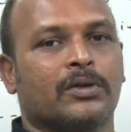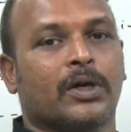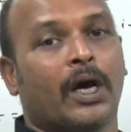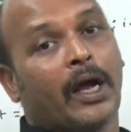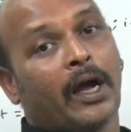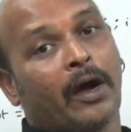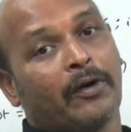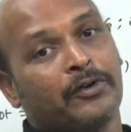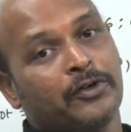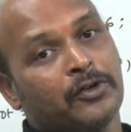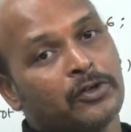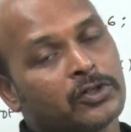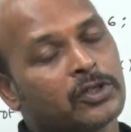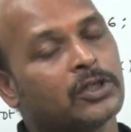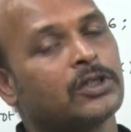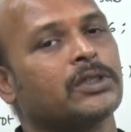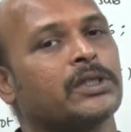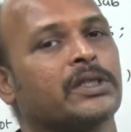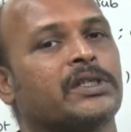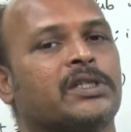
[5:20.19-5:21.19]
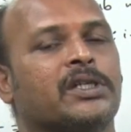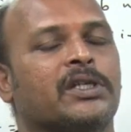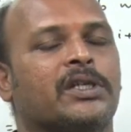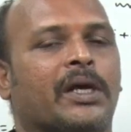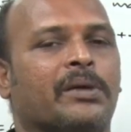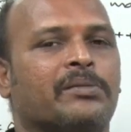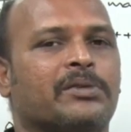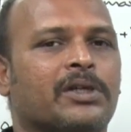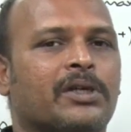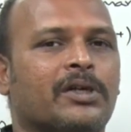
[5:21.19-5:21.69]
I have used 60
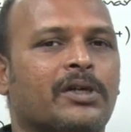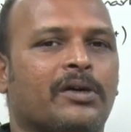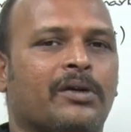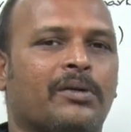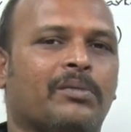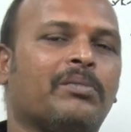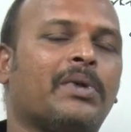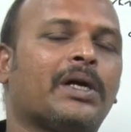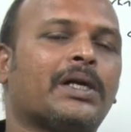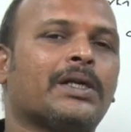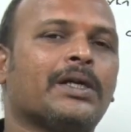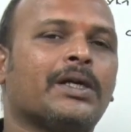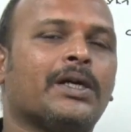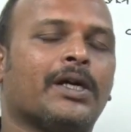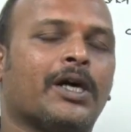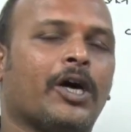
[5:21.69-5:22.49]
times. But